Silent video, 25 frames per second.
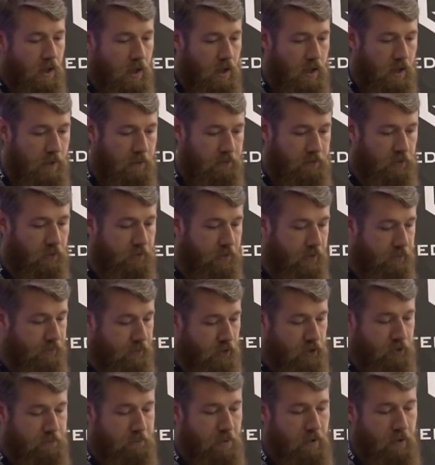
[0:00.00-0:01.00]
Uh, so for the
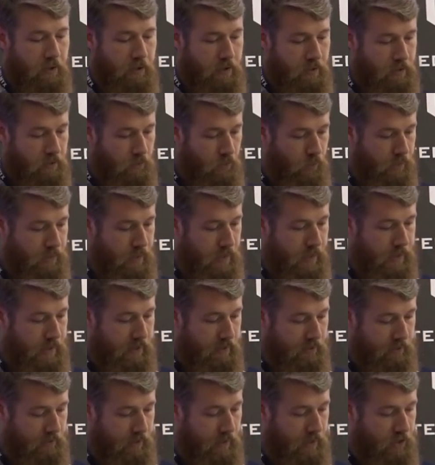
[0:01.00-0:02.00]
first part, when I
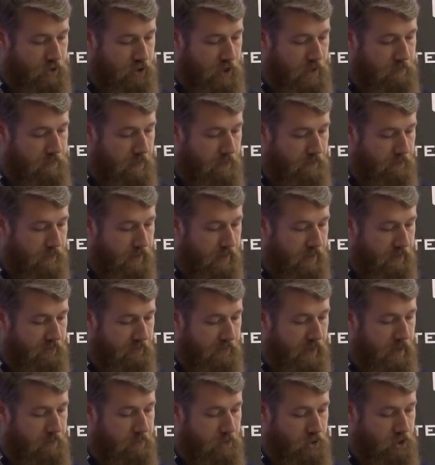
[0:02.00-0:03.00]
instantiate my finite
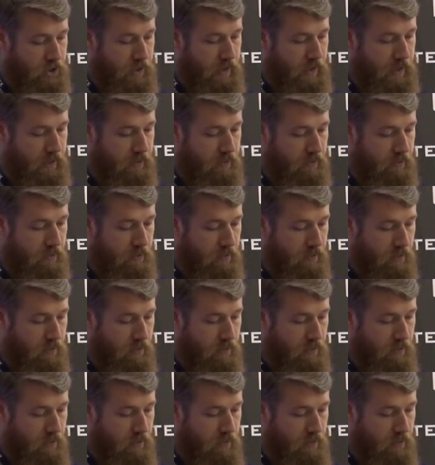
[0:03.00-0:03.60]
state machine,